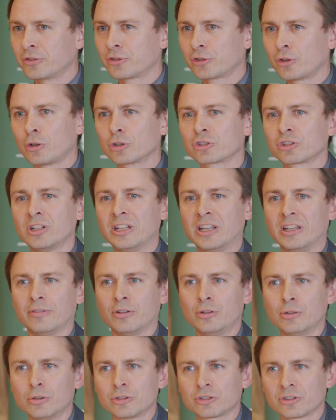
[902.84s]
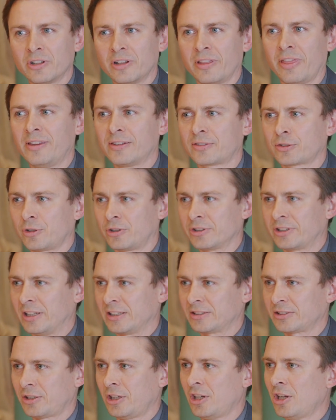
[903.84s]
the social evolution in this
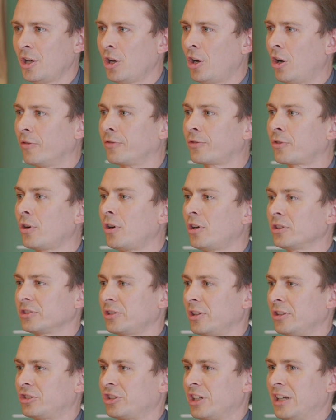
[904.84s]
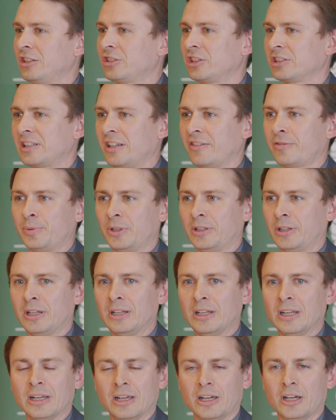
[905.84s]
context, of course, changes have been
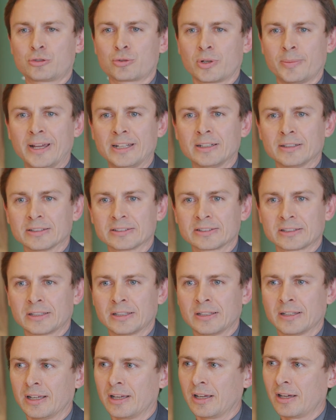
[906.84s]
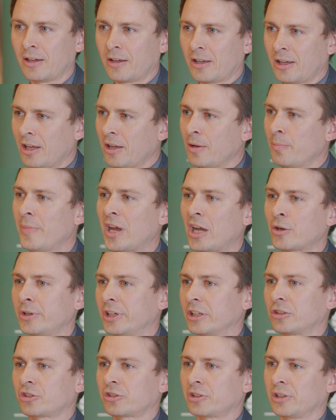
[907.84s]
tremendous.
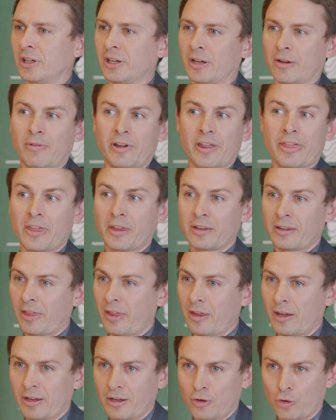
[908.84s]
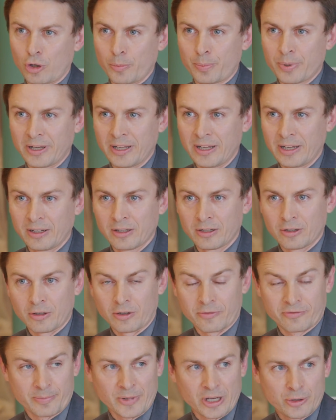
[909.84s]
marriage, with the opening
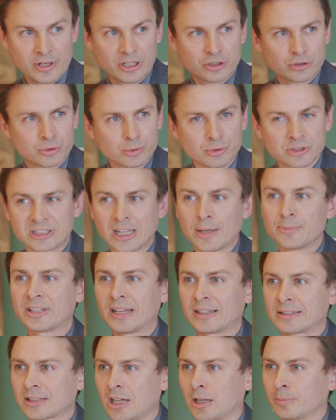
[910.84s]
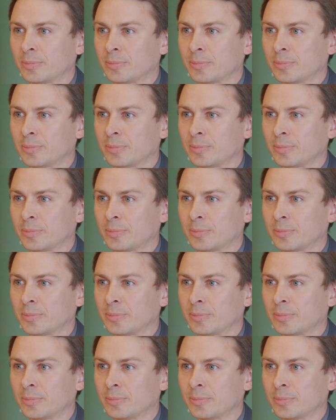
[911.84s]
of marriage to same-sex